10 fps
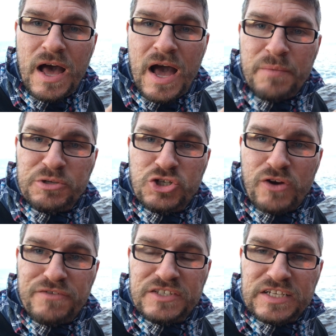aperture
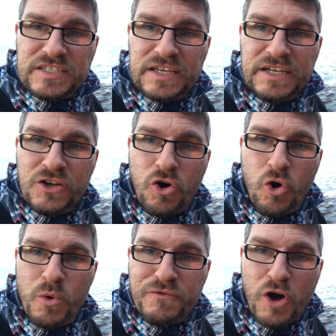f16. All
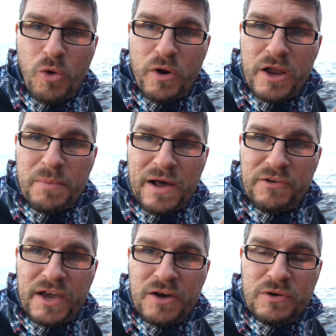we've got to worry about
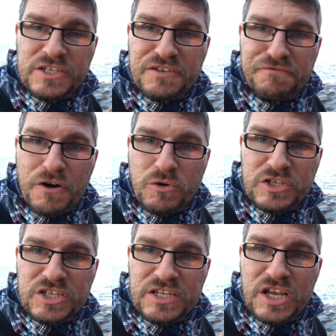now is the
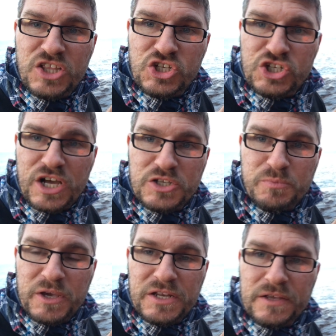focusing and the shutter
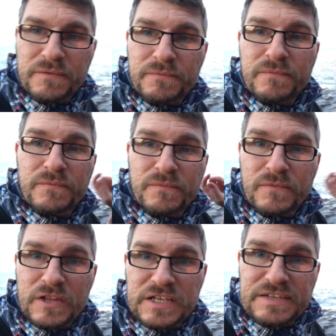speed.
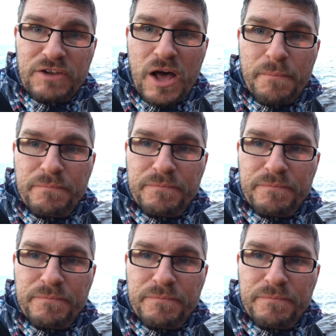Let's have a look.